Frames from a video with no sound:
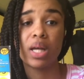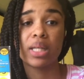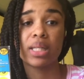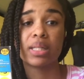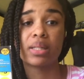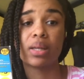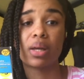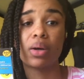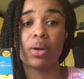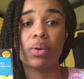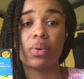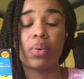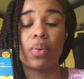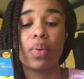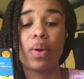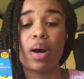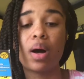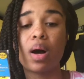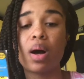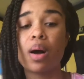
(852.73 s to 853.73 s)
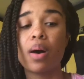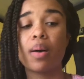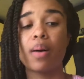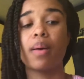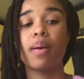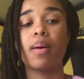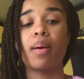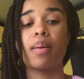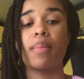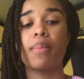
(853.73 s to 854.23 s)
So
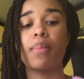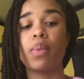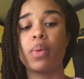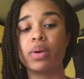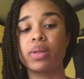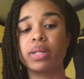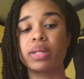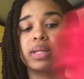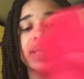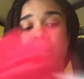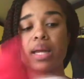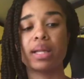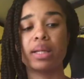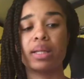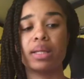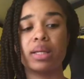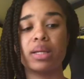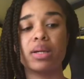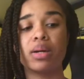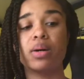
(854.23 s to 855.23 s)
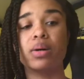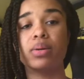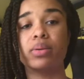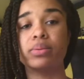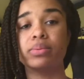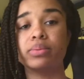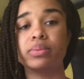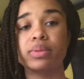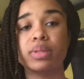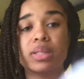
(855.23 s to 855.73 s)
more than likely
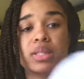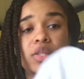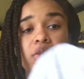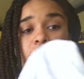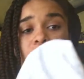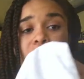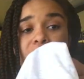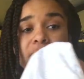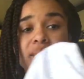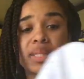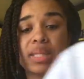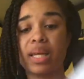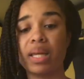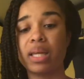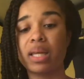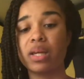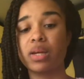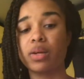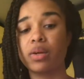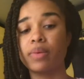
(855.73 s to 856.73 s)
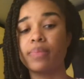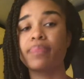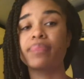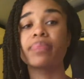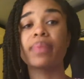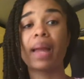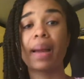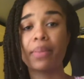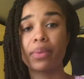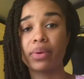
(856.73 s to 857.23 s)
on the 2-piece set here,
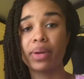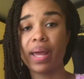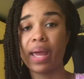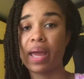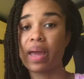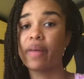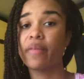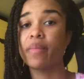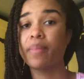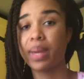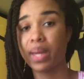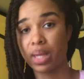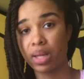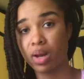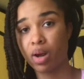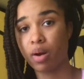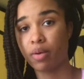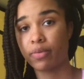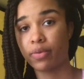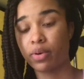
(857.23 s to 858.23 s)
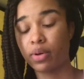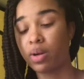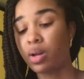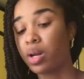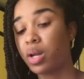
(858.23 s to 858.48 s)
I'm going to have make an offer.